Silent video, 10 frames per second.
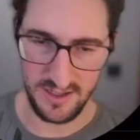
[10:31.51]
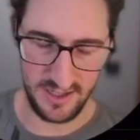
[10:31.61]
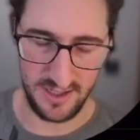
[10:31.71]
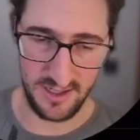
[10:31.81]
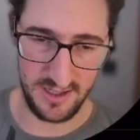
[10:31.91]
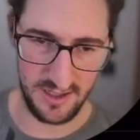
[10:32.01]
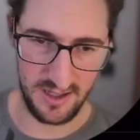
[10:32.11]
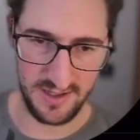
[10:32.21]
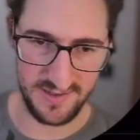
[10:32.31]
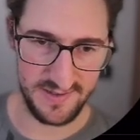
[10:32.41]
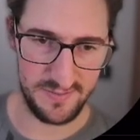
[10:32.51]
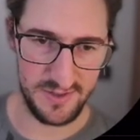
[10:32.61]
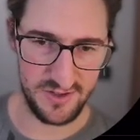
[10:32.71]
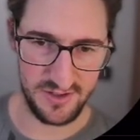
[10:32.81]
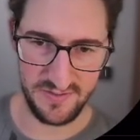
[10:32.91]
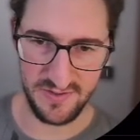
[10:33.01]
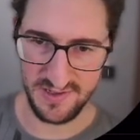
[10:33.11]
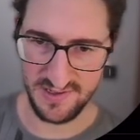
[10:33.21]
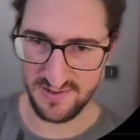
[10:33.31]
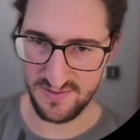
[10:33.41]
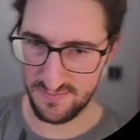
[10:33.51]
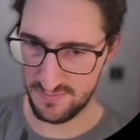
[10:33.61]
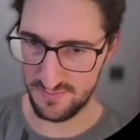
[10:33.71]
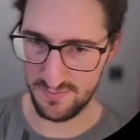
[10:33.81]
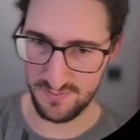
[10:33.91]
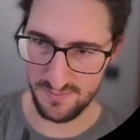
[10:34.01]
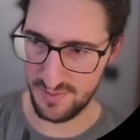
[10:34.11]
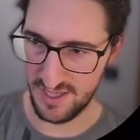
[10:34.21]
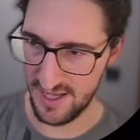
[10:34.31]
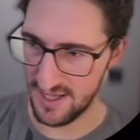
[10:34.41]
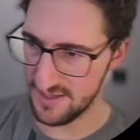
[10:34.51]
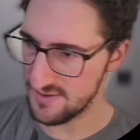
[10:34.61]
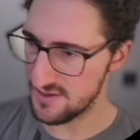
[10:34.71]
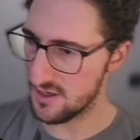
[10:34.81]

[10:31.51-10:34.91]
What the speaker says: And let's measure it first by hand.